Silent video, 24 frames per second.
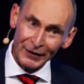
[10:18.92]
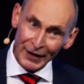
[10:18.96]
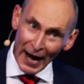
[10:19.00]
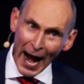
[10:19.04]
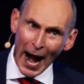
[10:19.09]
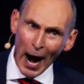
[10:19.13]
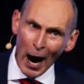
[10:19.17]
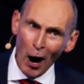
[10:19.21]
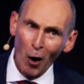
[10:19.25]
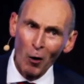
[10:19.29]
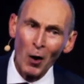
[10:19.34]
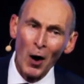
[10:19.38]

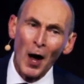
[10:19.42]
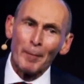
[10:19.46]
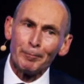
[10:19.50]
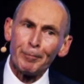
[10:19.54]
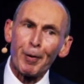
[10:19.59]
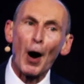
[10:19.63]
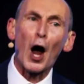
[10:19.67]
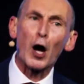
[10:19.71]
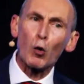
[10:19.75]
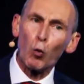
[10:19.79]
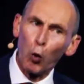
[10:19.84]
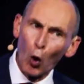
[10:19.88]
now
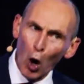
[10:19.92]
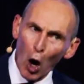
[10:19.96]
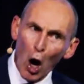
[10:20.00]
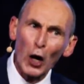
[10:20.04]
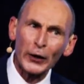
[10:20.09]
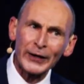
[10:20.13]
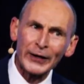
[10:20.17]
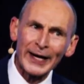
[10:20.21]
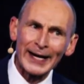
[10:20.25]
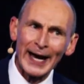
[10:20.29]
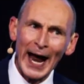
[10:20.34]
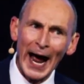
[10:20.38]
by
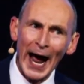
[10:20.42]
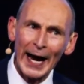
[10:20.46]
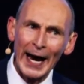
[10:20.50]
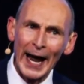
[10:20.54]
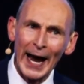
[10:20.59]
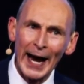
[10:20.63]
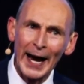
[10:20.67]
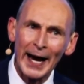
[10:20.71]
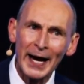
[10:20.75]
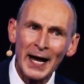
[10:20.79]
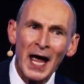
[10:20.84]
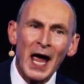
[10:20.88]
working at
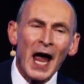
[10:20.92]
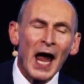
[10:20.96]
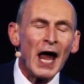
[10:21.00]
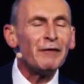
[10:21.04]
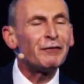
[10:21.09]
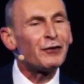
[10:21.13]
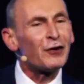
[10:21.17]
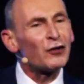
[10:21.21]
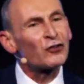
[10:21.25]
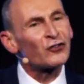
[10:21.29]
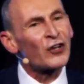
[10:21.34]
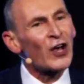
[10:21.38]
it if
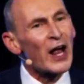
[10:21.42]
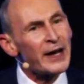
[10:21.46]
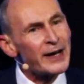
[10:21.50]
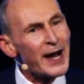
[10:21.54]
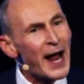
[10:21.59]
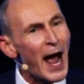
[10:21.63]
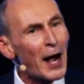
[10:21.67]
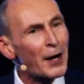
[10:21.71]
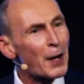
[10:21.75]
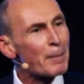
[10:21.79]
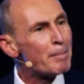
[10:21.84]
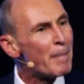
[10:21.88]
you send
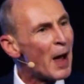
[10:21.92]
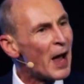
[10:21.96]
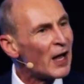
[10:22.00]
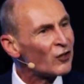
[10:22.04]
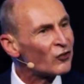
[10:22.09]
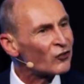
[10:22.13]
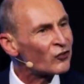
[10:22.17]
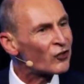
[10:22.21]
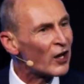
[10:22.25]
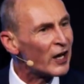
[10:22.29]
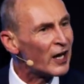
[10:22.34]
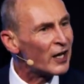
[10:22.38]
out a
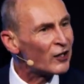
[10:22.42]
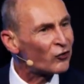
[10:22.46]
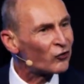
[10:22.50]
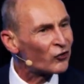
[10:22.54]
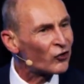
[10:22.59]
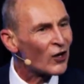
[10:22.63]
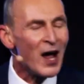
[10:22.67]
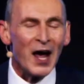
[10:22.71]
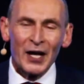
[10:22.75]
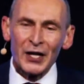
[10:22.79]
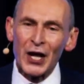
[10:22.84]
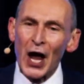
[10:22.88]
message,
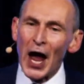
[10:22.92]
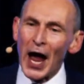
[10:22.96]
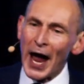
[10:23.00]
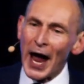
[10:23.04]
you're